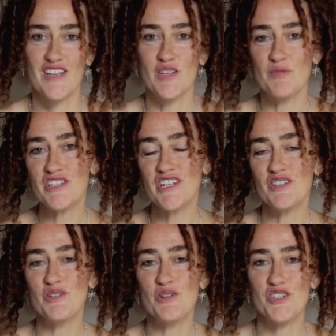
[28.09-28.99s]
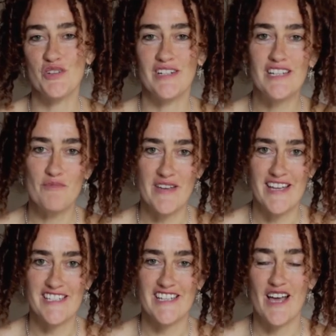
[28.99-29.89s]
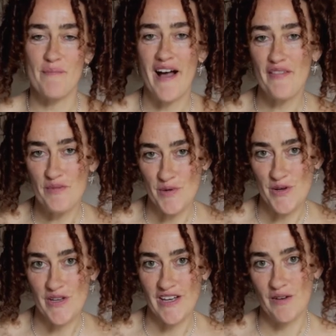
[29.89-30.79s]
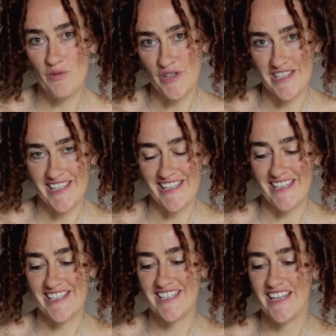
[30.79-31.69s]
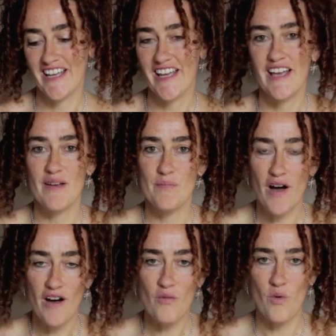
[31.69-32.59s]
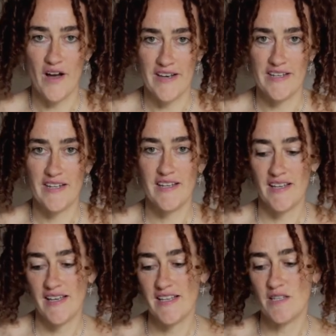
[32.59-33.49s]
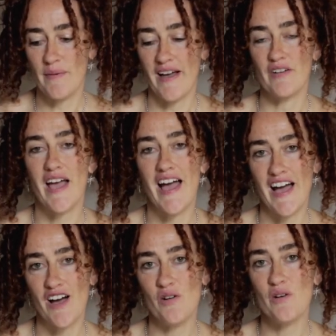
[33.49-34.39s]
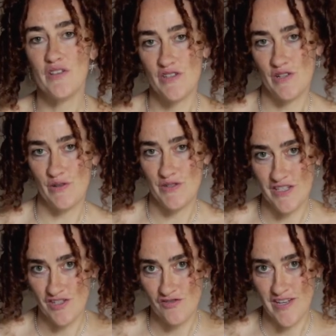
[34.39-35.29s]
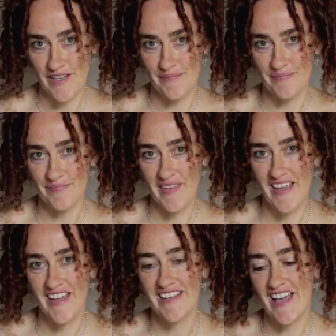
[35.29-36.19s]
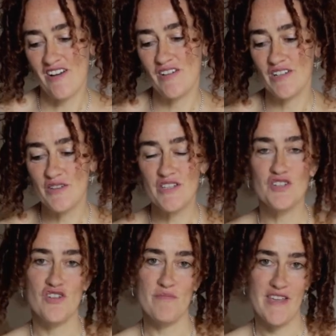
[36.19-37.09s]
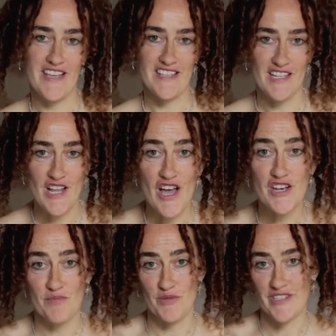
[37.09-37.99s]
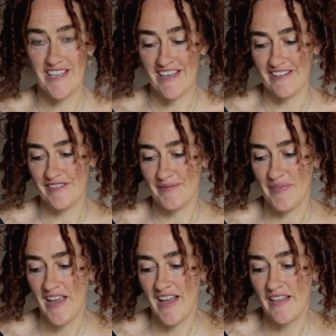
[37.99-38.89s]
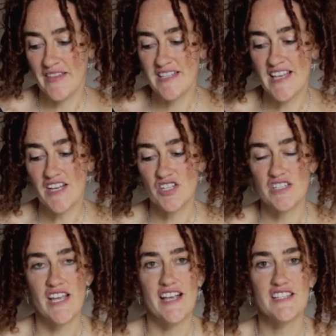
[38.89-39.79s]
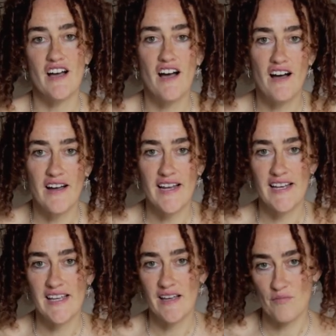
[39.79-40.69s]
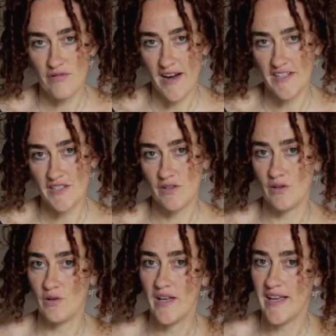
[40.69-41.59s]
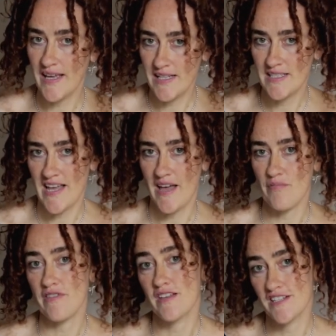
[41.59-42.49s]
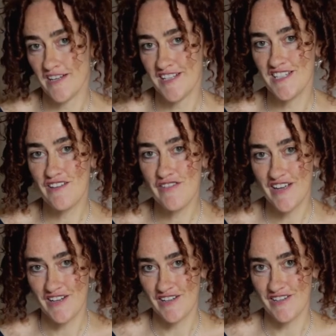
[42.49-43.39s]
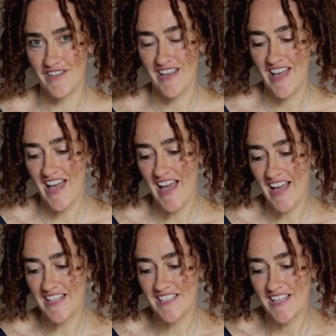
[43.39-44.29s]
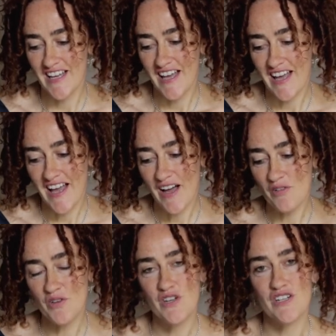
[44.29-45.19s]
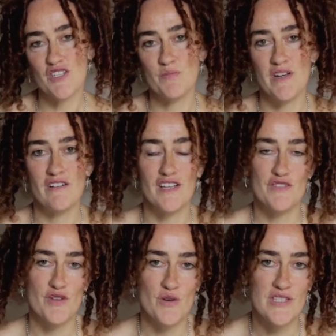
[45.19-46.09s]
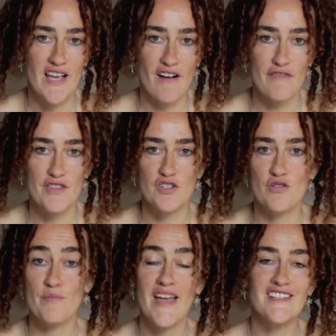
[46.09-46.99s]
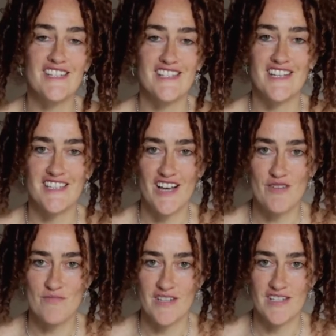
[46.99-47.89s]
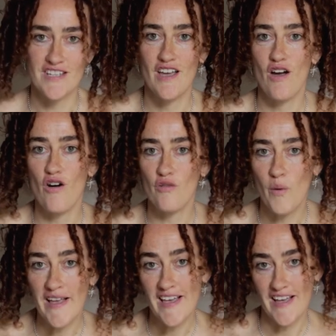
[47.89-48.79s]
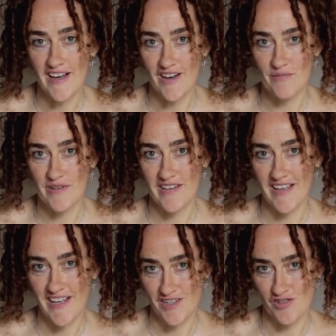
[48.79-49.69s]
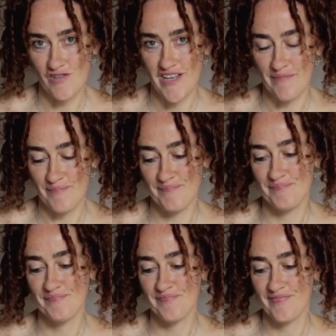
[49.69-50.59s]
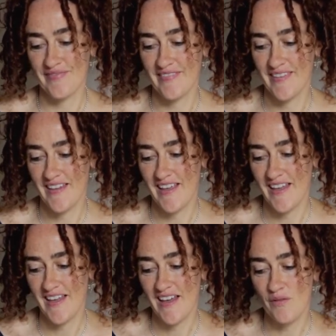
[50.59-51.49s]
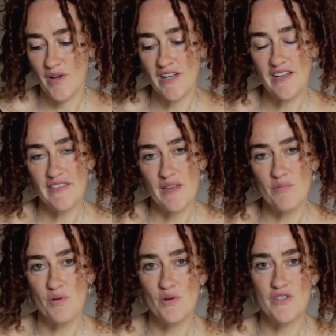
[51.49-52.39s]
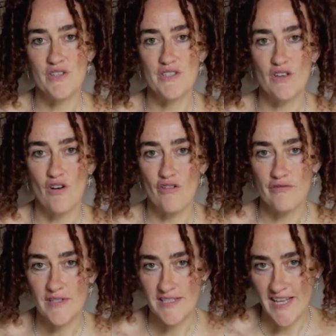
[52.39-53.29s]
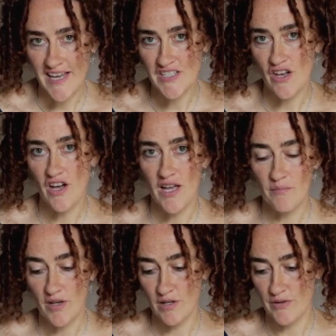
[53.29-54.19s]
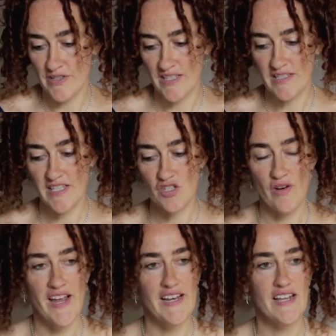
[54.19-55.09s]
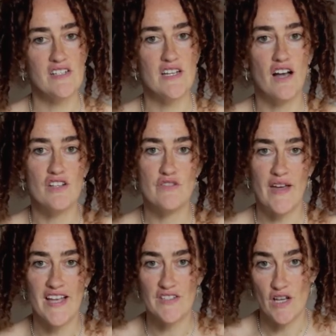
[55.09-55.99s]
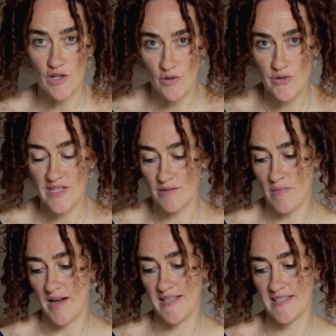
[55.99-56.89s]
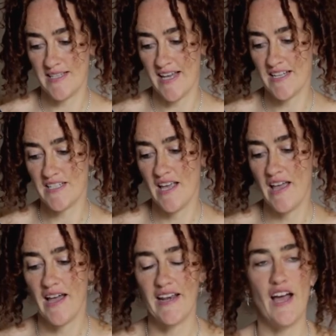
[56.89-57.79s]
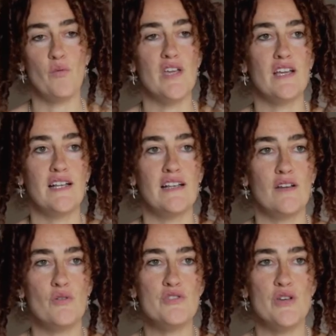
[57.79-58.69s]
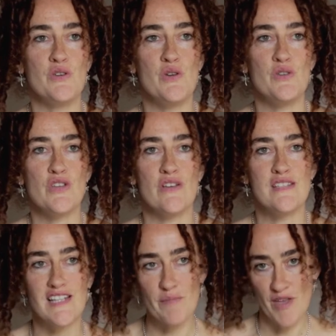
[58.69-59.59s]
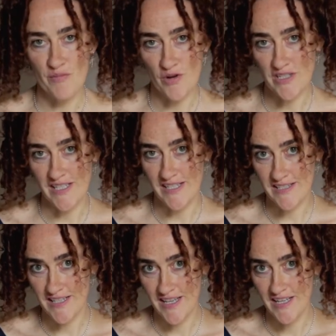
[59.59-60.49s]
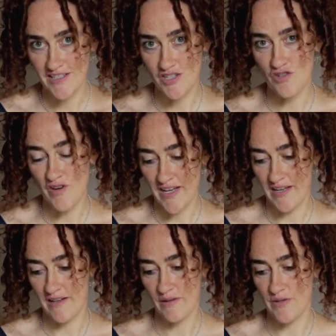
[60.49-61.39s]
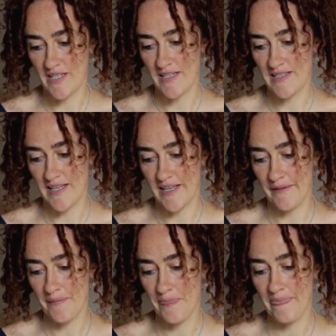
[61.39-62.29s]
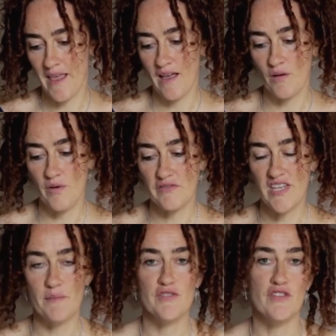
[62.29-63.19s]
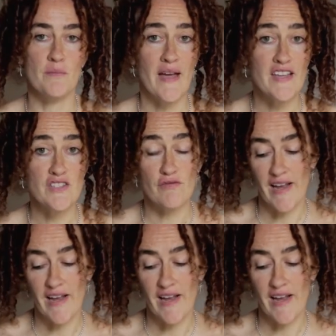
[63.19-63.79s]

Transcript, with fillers: So I'm just going to talk to you a little bit about the book and what's in it. Part one is about how to lucid dream. Now, lucid dreaming is a learnable skill, and this section takes a highly practical, in-depth, scientific look at how you can experience for yourself the tremendous excitement of waking up in a dream. We look at the importance of daytime lucidity training to cultivate a lucid mindset, and how we can also use our sleeping bodies to trigger lucidity, with tips for the best